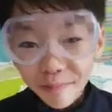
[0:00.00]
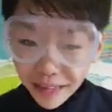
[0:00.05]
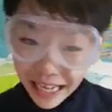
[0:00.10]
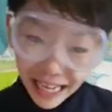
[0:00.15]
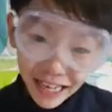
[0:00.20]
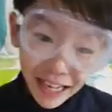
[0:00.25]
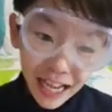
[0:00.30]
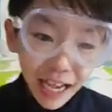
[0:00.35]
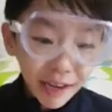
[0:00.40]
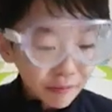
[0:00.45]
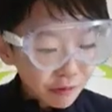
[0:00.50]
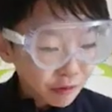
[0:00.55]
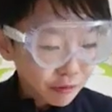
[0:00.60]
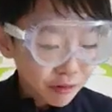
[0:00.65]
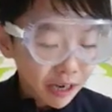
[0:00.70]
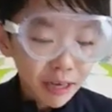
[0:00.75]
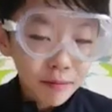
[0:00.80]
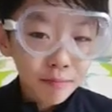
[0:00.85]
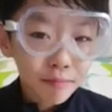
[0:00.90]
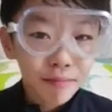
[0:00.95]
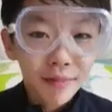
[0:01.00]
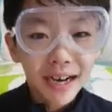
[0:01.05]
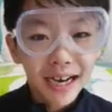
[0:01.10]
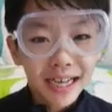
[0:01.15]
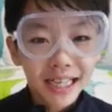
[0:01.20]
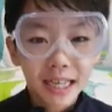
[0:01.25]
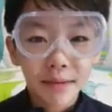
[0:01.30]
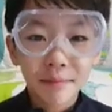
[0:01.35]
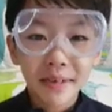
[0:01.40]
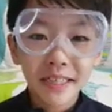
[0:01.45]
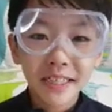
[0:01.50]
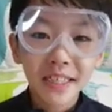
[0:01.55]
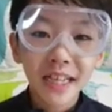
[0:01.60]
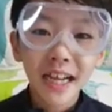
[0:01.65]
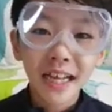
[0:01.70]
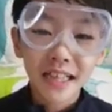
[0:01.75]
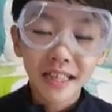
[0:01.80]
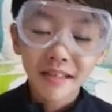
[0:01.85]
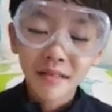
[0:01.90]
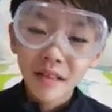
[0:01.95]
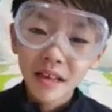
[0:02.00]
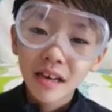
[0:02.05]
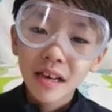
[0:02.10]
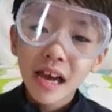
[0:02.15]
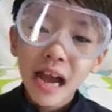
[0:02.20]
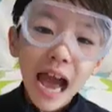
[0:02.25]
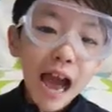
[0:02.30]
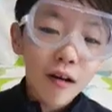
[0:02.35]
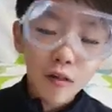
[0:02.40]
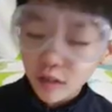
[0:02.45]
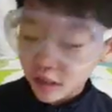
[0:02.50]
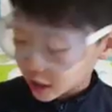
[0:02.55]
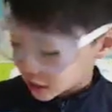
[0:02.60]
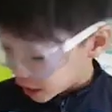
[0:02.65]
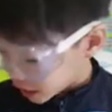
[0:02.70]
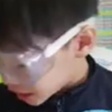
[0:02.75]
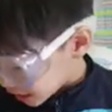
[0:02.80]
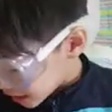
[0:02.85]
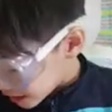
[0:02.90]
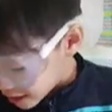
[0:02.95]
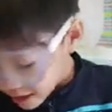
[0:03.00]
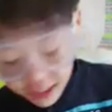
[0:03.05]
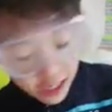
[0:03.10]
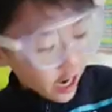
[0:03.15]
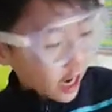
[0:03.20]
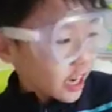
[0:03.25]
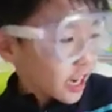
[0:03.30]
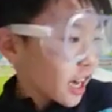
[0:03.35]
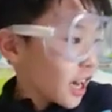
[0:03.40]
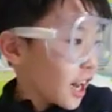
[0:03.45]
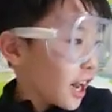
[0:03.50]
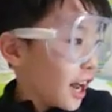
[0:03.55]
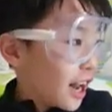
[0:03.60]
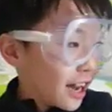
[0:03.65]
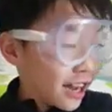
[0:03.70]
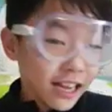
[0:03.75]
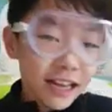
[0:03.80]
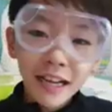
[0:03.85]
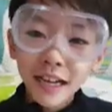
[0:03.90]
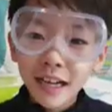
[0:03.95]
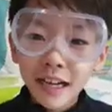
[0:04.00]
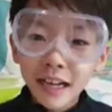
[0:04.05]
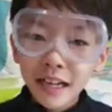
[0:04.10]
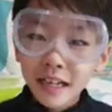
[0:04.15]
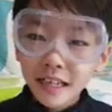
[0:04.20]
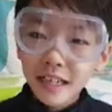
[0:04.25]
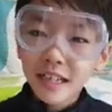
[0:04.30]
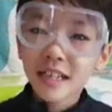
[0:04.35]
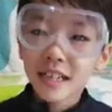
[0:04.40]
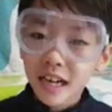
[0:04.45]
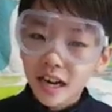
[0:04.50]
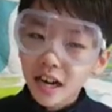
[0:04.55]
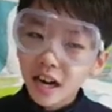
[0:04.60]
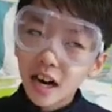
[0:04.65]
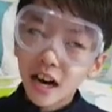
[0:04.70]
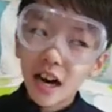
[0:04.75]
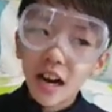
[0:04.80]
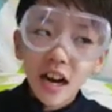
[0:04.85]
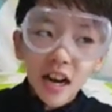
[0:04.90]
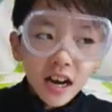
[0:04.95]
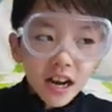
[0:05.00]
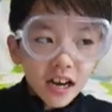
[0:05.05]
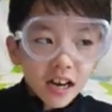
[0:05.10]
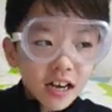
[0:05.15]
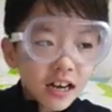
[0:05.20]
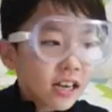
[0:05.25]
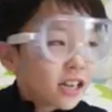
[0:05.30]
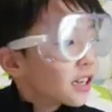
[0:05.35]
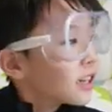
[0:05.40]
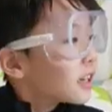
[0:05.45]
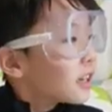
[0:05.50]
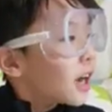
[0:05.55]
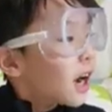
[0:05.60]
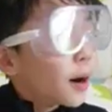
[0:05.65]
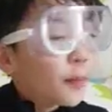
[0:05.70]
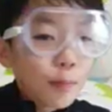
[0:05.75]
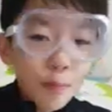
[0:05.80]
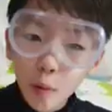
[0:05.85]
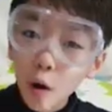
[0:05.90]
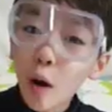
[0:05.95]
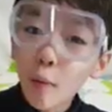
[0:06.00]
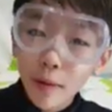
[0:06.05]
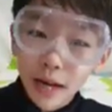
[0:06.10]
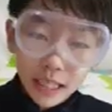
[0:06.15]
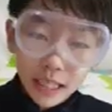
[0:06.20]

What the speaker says: Hello everyone, my name is Shan. I was just inside a bomb